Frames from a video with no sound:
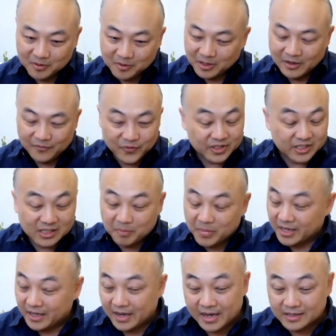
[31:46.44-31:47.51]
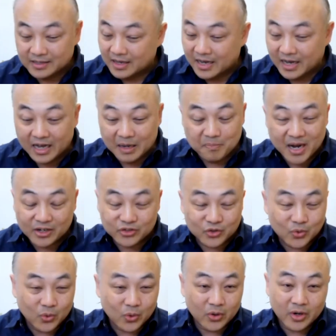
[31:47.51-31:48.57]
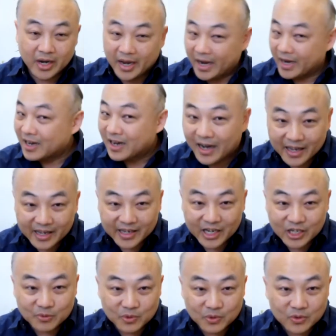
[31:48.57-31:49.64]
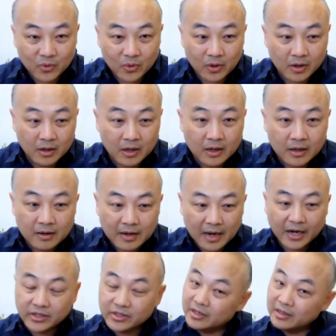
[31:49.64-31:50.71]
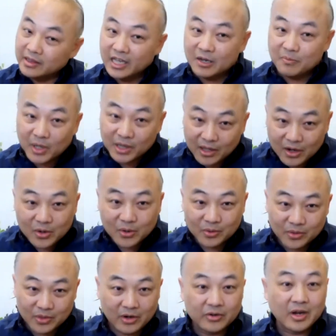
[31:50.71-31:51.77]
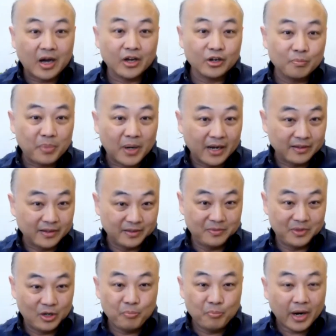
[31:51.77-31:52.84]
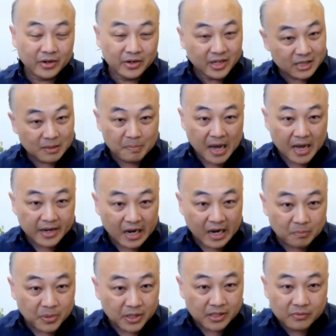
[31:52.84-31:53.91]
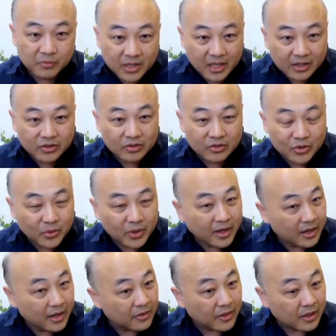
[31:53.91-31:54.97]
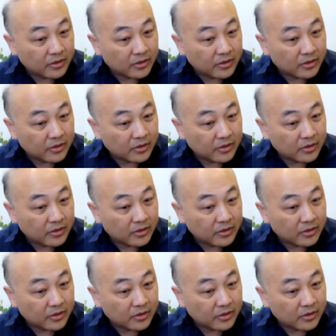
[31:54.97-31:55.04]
If it's somebody that has a high match score and a high engagement score, actually leave them alone. They're on autopilot. They're probably going to hit the buy now button without you doing anything.